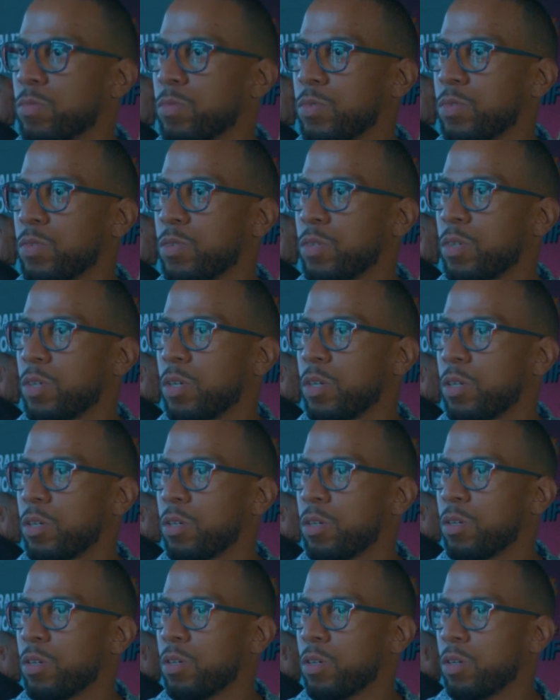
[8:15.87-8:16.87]

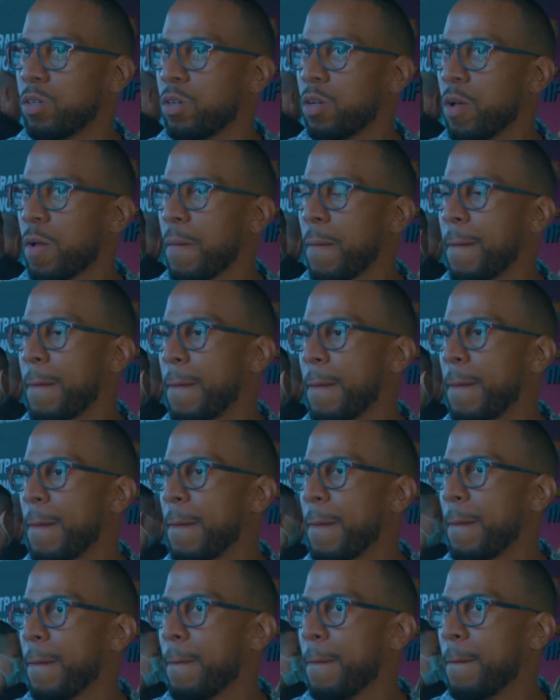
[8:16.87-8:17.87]

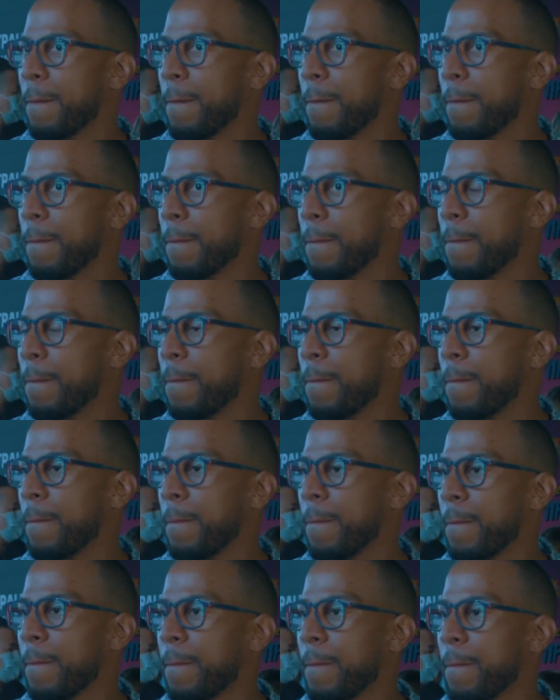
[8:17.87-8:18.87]

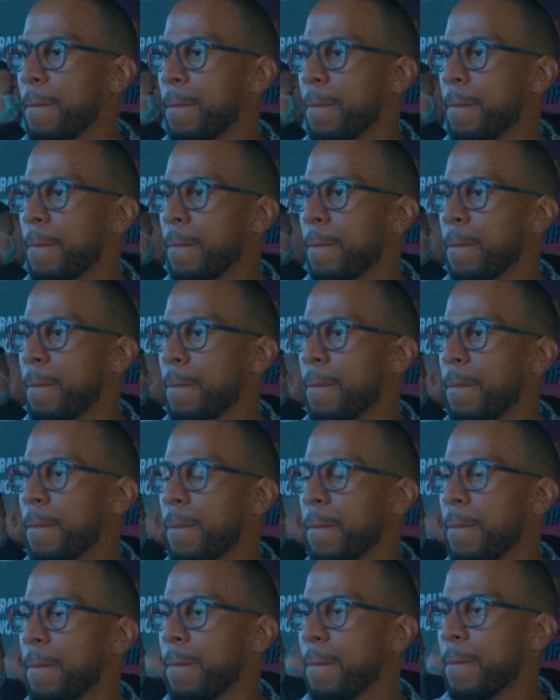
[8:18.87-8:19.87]

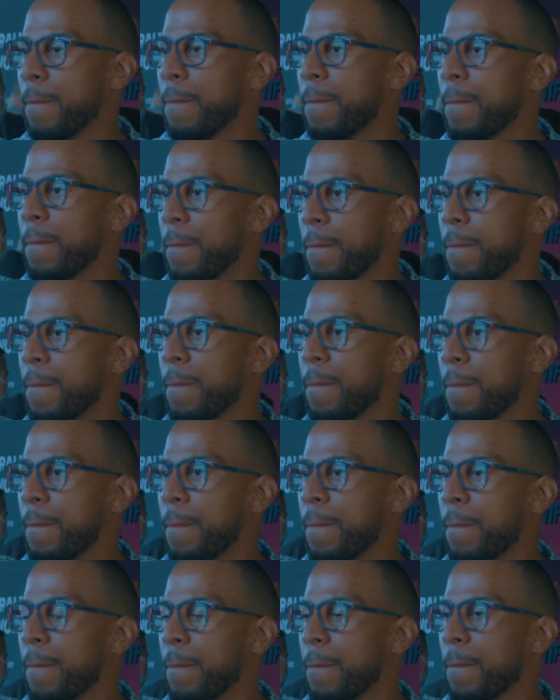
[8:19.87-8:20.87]

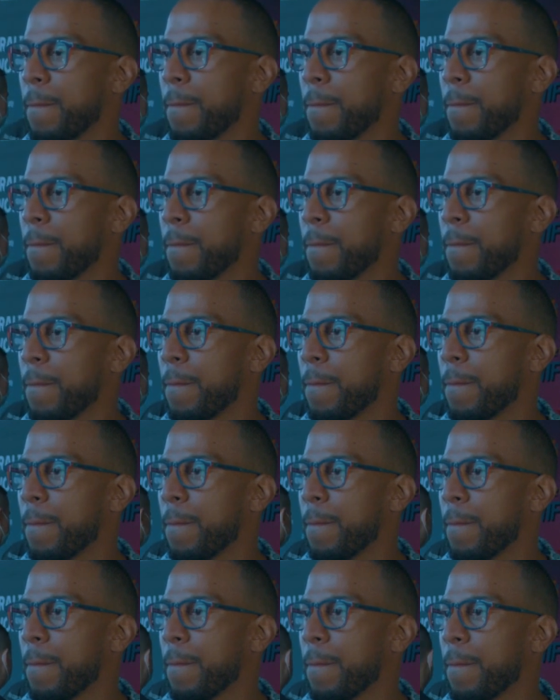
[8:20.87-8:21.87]

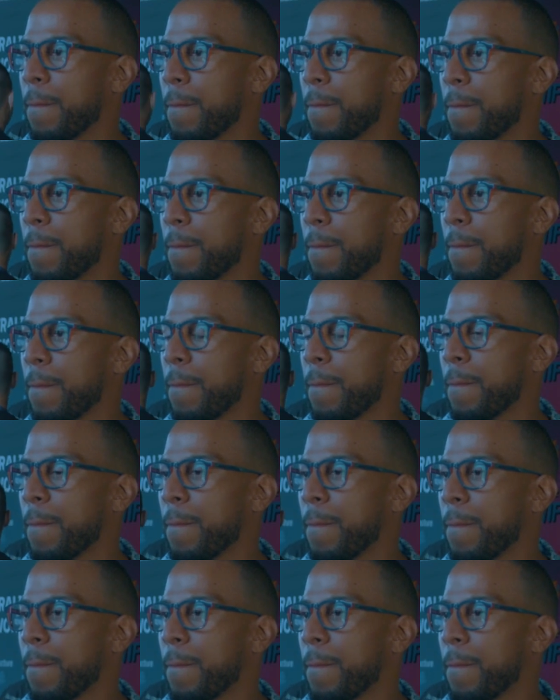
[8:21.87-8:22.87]

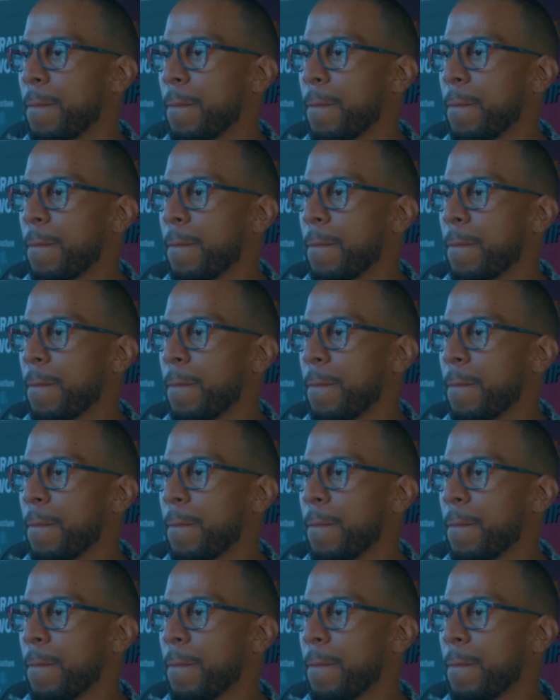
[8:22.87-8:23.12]
[no speech]